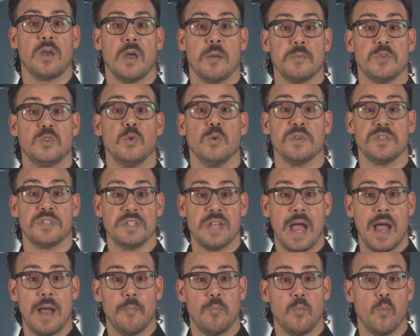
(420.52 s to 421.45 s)
comes to a
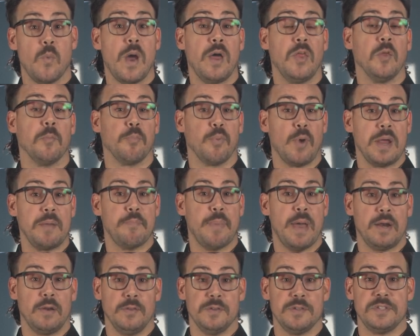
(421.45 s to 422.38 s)
stop while the brake
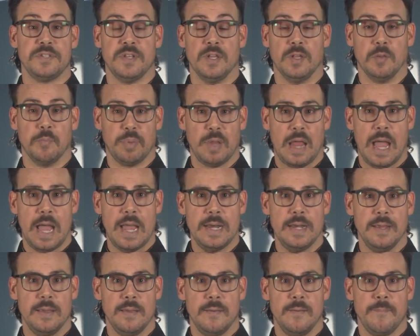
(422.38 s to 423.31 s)
pedal is still applied.